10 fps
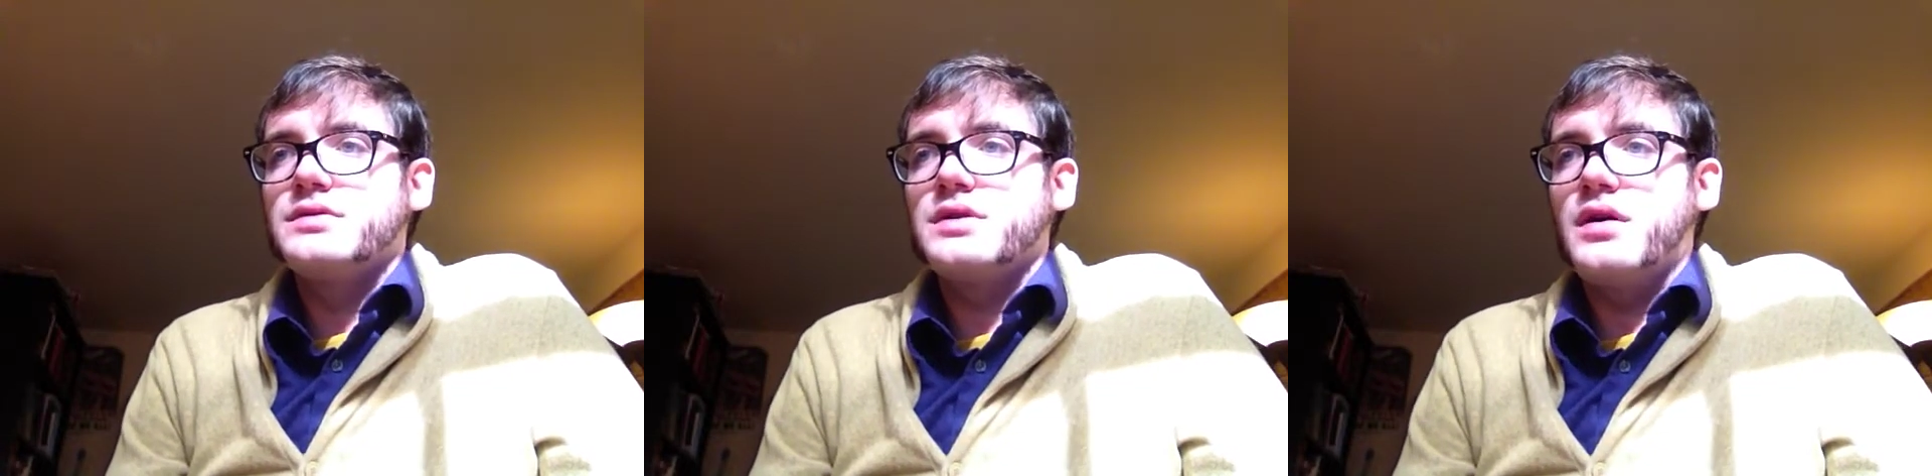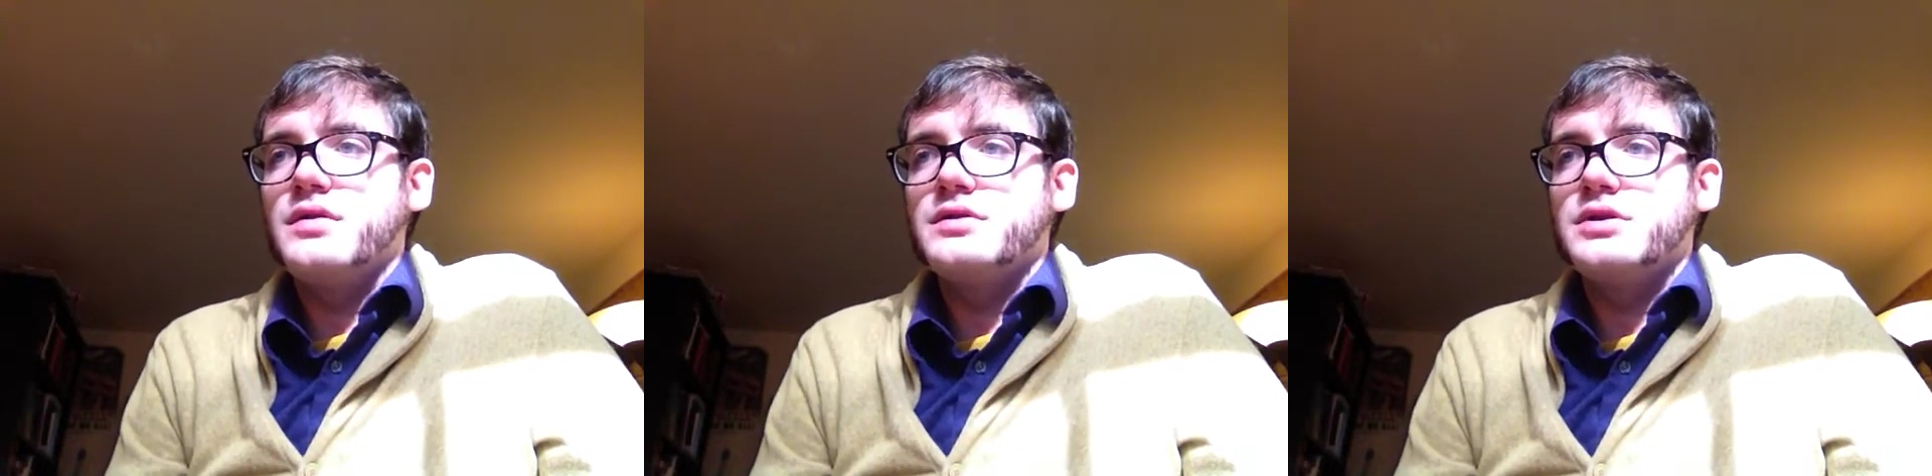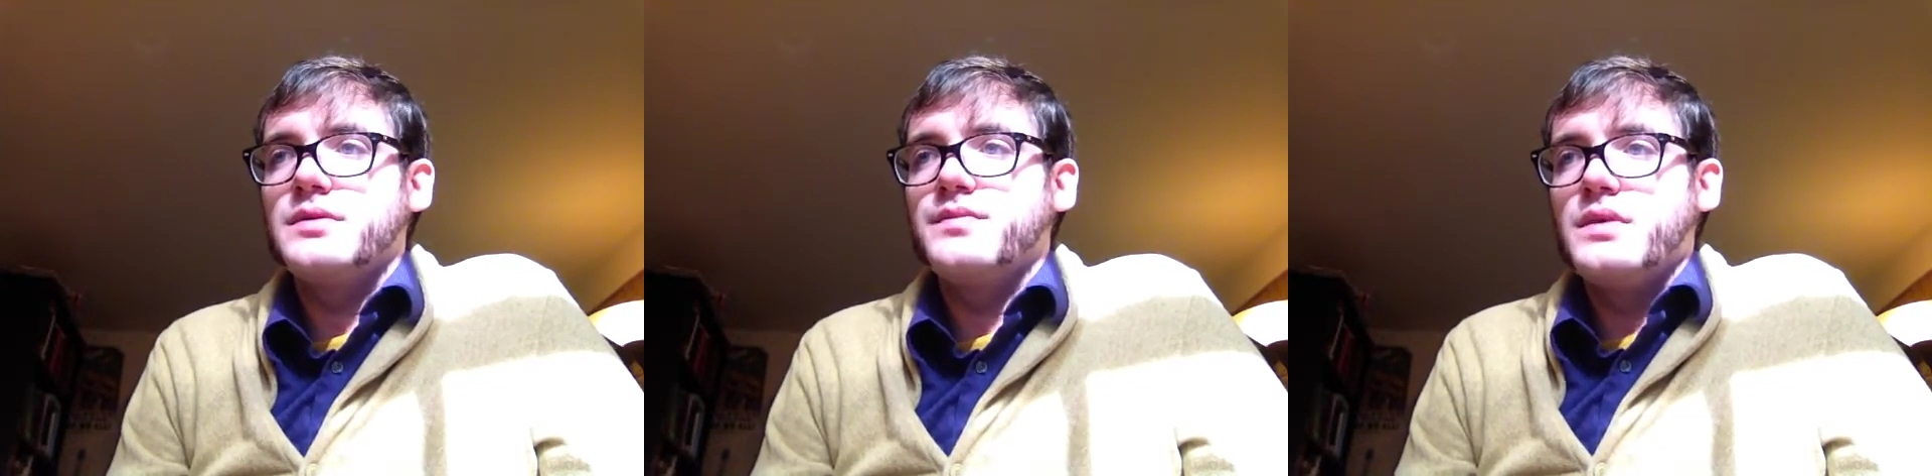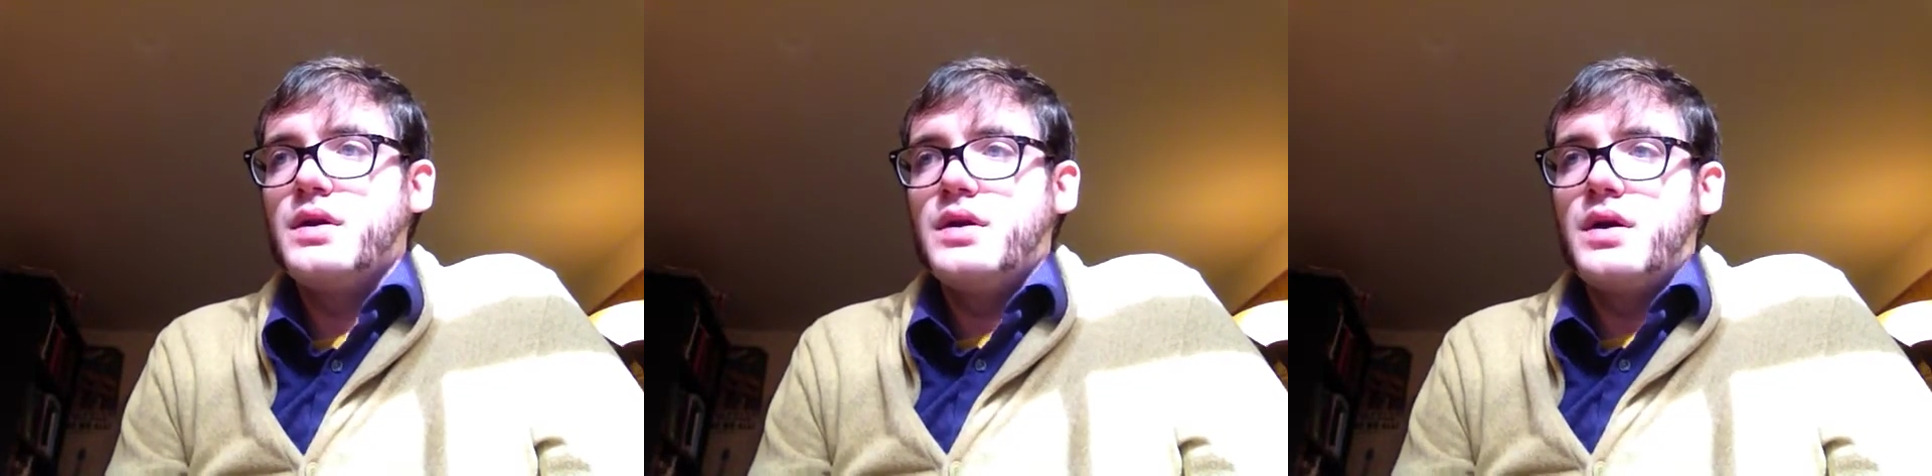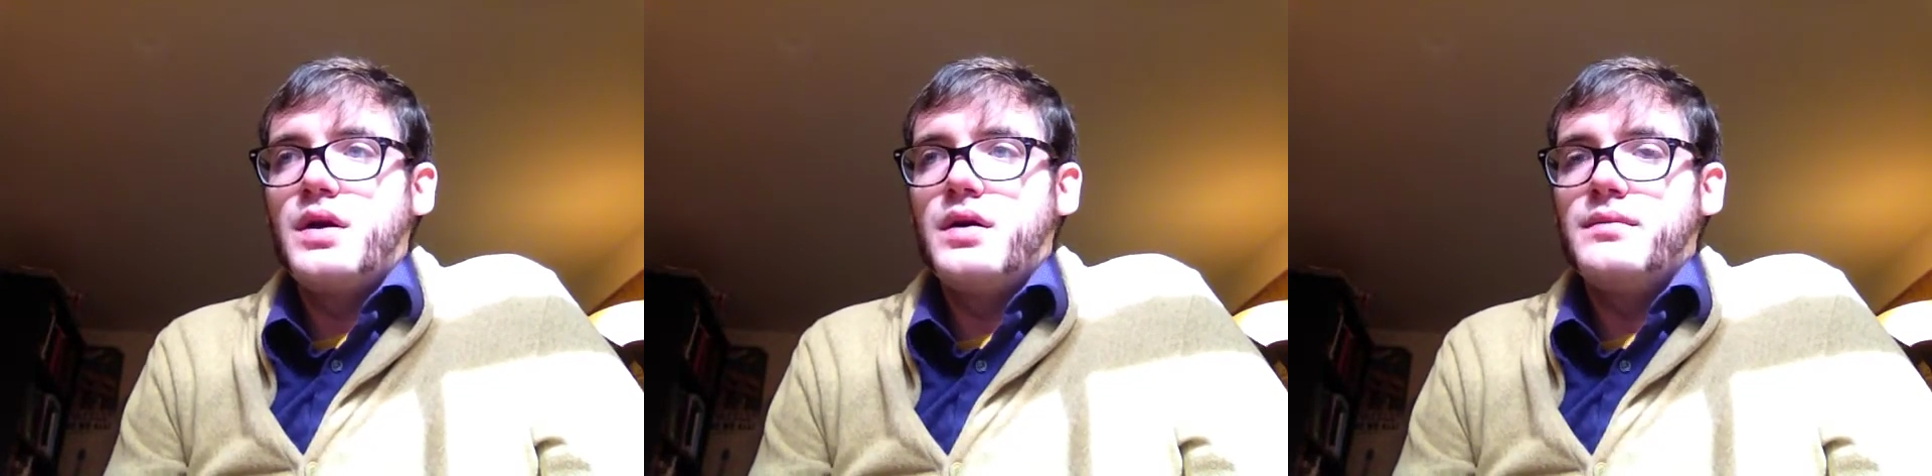scholarship,
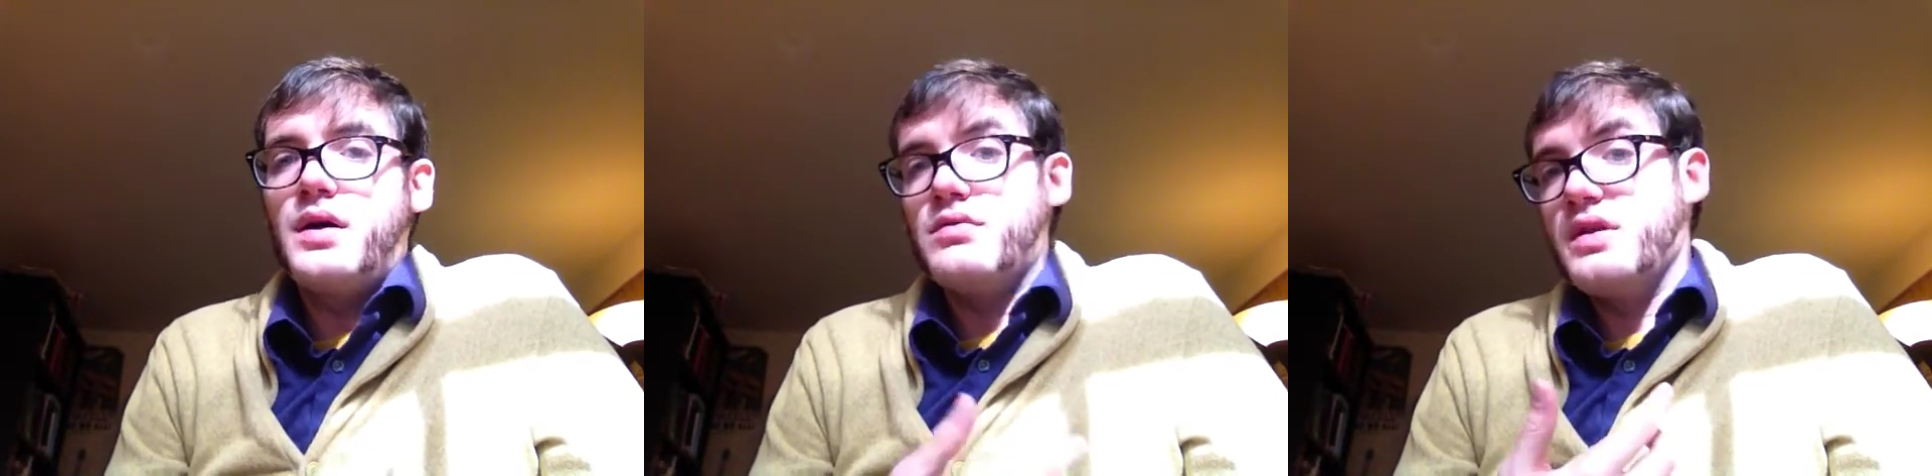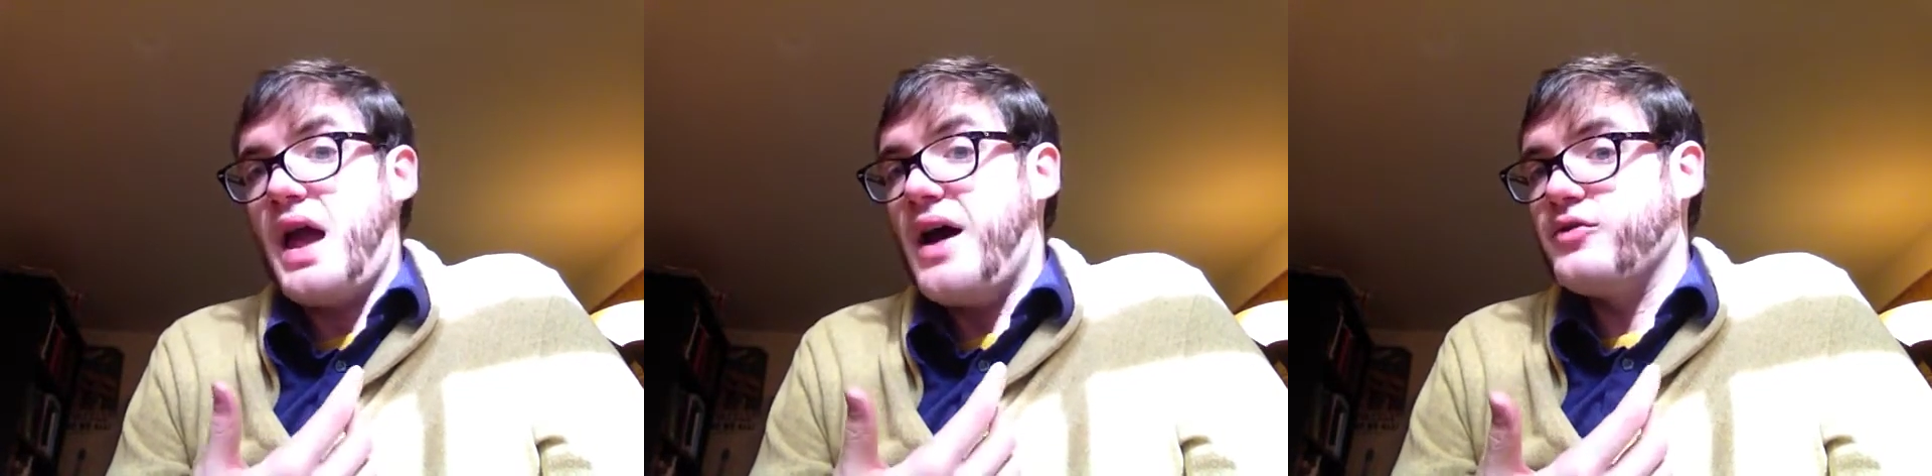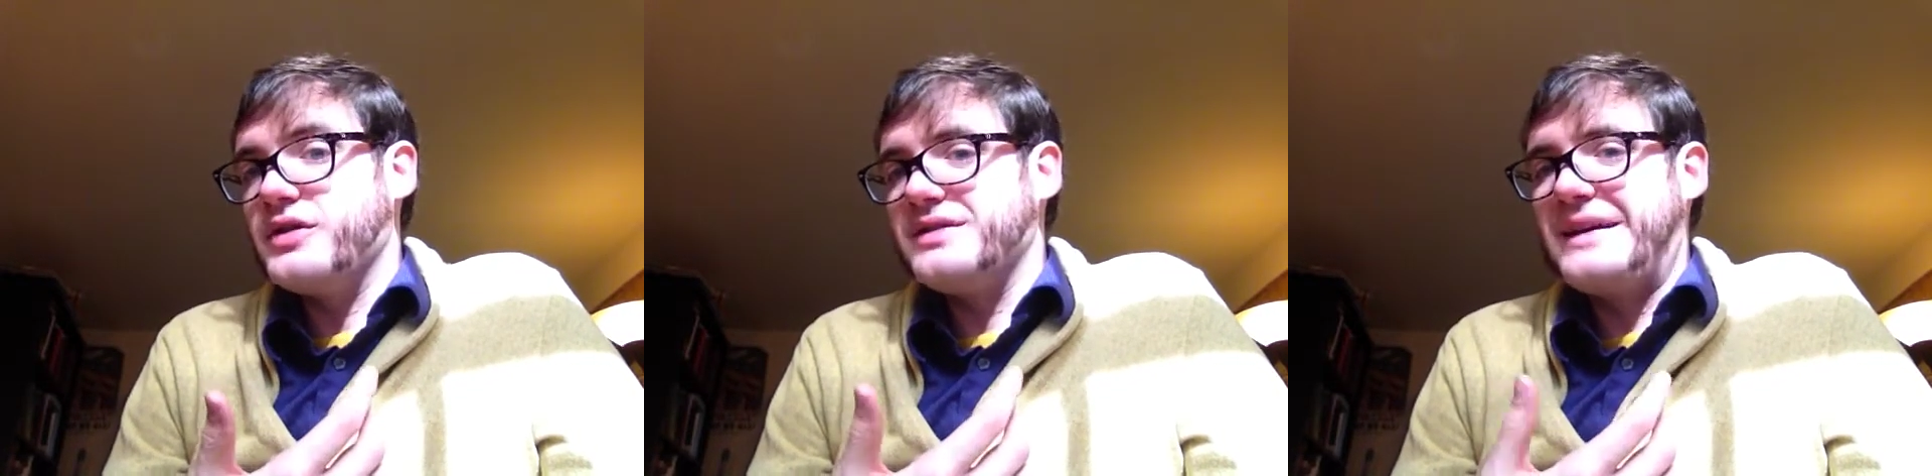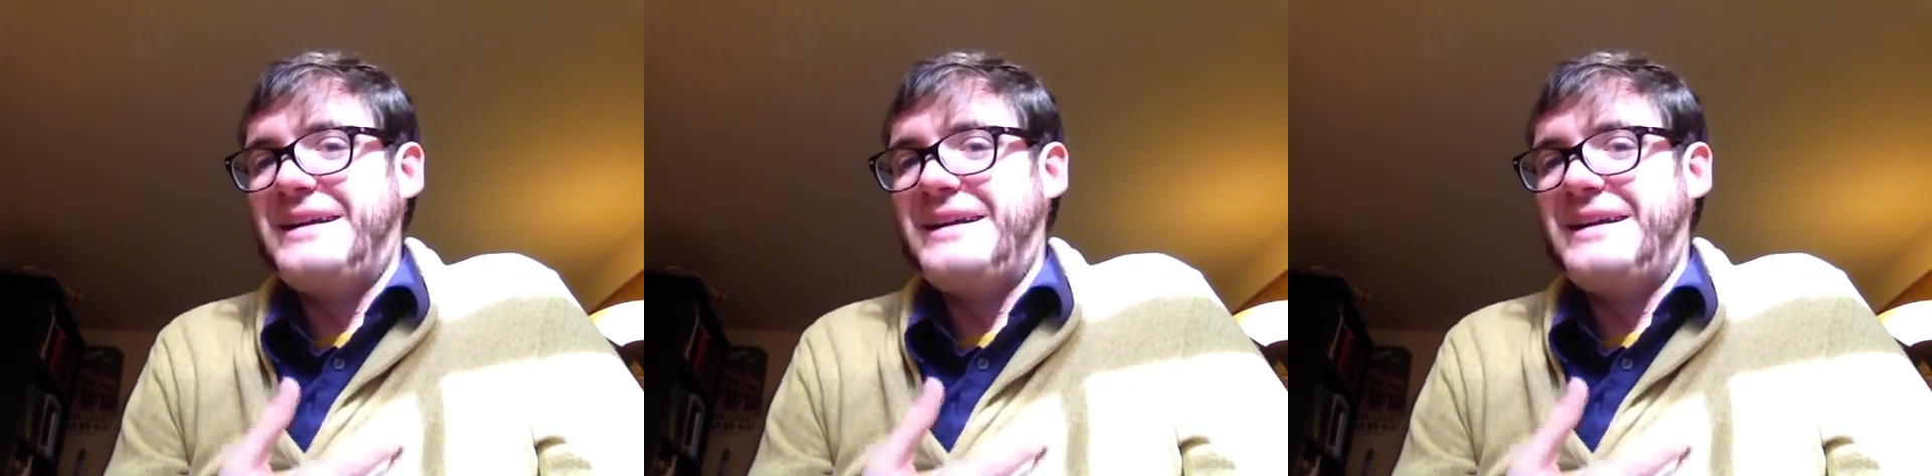I don't really have one.